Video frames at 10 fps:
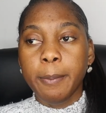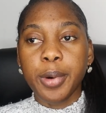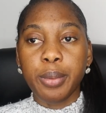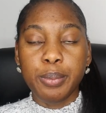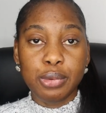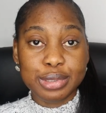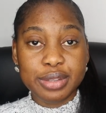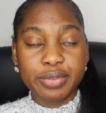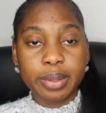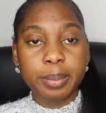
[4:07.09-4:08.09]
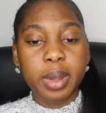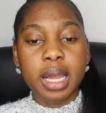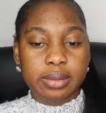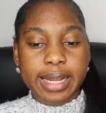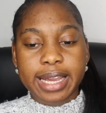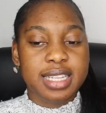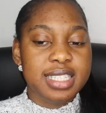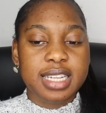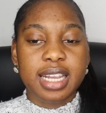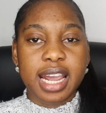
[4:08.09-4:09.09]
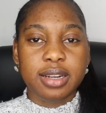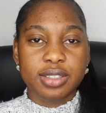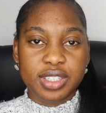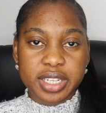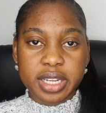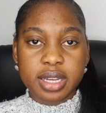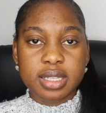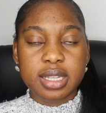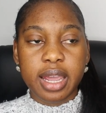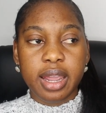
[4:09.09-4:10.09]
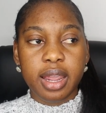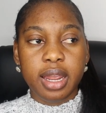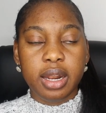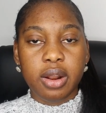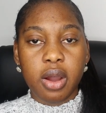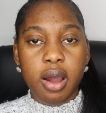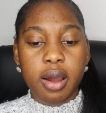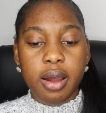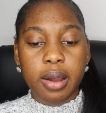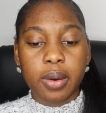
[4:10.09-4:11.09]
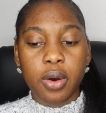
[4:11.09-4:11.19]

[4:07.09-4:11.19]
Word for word: but most of them like these are the kind of cheatings and uh,